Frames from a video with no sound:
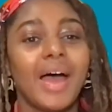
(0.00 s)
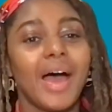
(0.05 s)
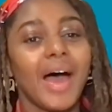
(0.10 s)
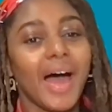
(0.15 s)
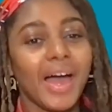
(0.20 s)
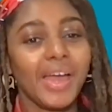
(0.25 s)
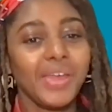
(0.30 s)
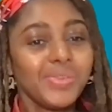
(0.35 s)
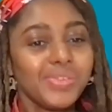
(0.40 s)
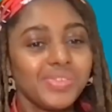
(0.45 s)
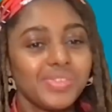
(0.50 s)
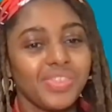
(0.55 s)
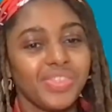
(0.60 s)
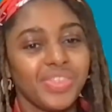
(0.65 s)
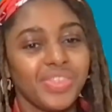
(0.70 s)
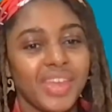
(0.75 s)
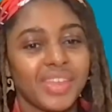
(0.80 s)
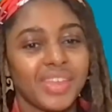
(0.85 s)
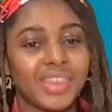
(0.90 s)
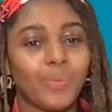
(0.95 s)
I used to
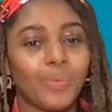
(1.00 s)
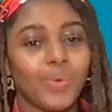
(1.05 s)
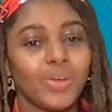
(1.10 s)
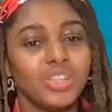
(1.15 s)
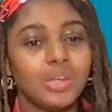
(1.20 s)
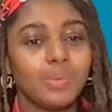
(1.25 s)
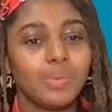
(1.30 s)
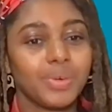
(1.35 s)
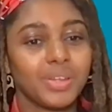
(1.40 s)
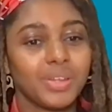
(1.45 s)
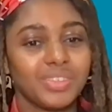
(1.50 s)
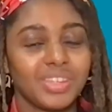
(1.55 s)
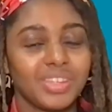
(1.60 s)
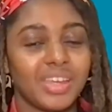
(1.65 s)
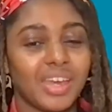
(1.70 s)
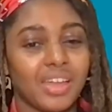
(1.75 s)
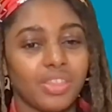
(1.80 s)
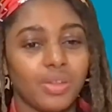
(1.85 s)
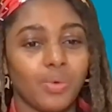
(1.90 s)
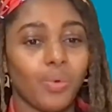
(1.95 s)
think that when you put
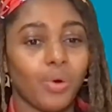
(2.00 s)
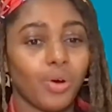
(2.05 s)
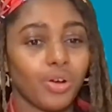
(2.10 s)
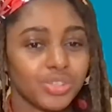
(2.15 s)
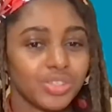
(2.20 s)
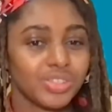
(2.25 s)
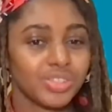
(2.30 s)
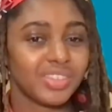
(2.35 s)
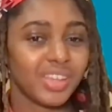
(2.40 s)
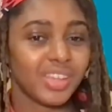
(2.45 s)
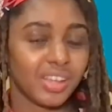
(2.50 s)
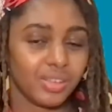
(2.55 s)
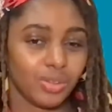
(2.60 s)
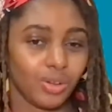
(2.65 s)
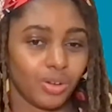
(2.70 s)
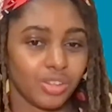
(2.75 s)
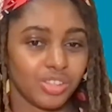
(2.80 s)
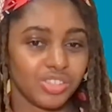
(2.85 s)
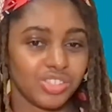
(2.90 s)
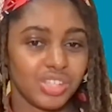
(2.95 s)
together water and
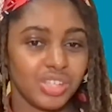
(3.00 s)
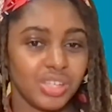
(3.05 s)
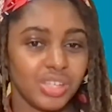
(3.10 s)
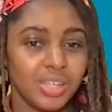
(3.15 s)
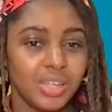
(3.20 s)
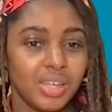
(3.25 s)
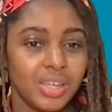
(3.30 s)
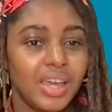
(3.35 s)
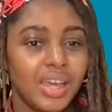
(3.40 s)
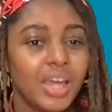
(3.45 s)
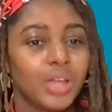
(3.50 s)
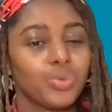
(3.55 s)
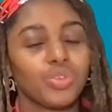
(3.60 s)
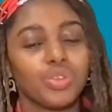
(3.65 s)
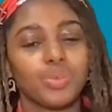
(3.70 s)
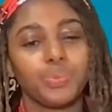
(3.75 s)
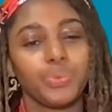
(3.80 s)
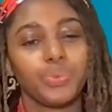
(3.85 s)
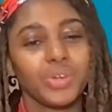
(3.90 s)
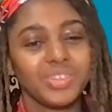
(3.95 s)
technology, it
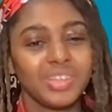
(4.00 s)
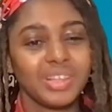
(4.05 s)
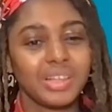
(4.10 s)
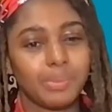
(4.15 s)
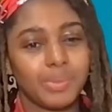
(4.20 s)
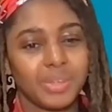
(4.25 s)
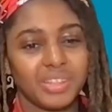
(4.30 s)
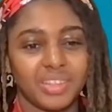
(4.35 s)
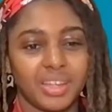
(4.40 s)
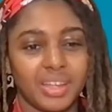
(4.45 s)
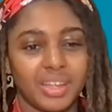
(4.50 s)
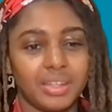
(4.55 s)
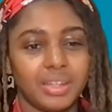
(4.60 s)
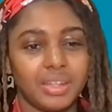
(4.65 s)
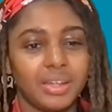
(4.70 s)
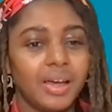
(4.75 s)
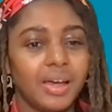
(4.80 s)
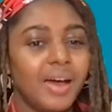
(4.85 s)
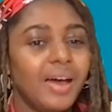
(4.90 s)
was pretty limited,